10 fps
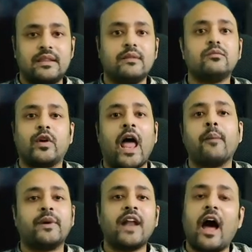what
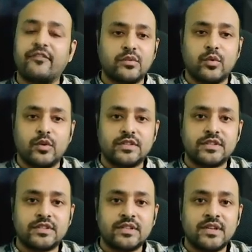happened afterwards.
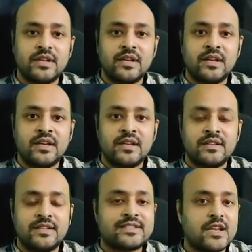
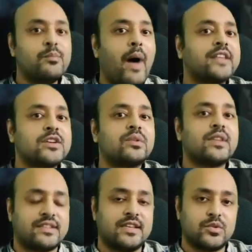Just imagine
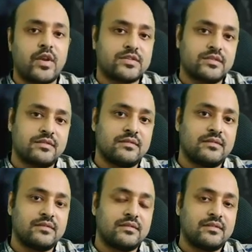the situation.
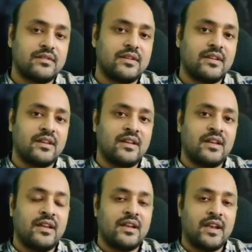
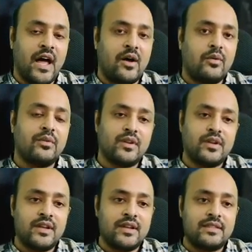Now,
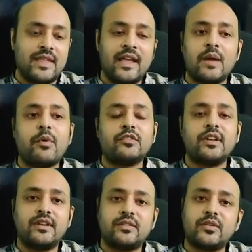think about the
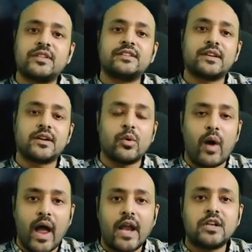resources
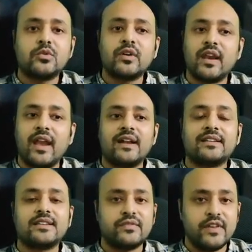required to create
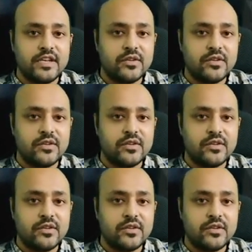this video